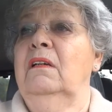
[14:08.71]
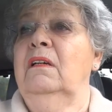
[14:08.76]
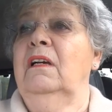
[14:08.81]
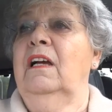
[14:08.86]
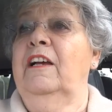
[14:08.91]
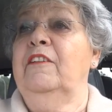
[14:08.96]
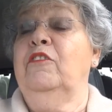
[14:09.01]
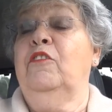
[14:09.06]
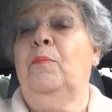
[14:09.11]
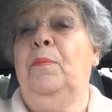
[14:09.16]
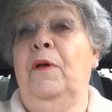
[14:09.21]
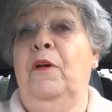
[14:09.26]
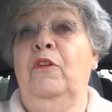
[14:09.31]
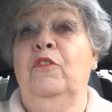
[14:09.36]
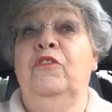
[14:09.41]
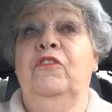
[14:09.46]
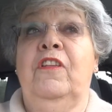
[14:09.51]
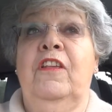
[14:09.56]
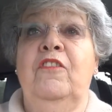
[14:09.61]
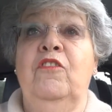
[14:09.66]
I
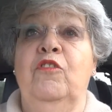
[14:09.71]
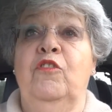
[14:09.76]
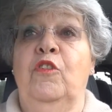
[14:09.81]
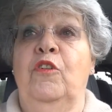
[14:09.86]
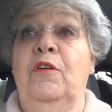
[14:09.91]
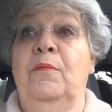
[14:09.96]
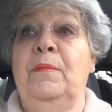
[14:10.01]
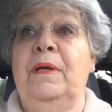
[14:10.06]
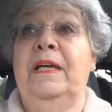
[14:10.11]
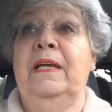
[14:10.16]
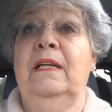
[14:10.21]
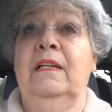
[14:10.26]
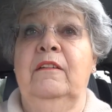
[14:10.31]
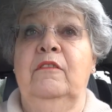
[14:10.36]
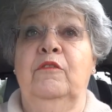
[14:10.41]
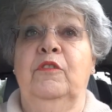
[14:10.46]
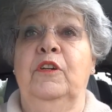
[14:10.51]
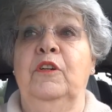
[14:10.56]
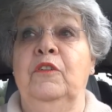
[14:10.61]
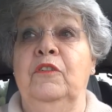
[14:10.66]
suppose then you do a
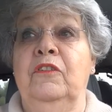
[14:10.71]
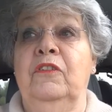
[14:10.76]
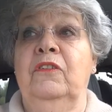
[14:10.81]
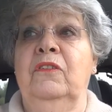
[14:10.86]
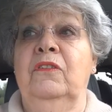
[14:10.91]
mail-in vote.